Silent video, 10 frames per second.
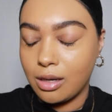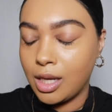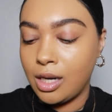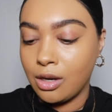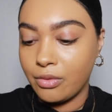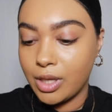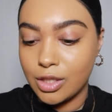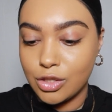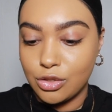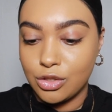I love
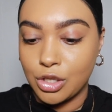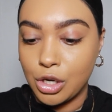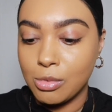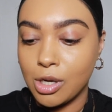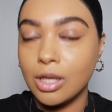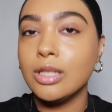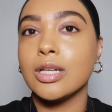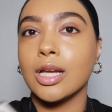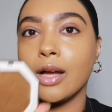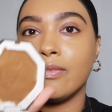it so much, like